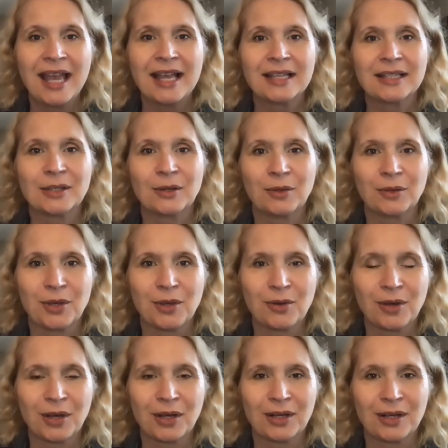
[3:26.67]
so you
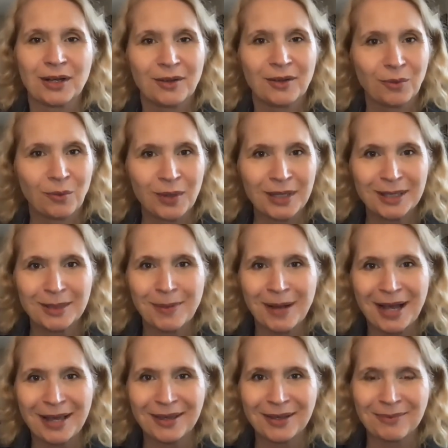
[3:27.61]
can whiz
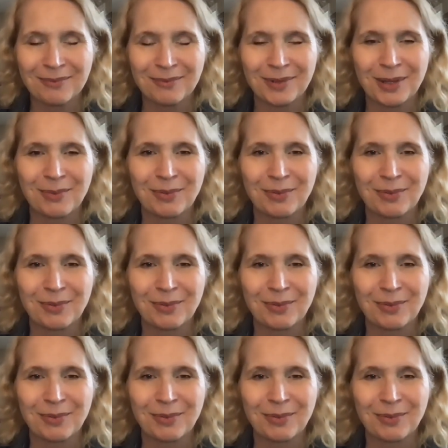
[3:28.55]
by the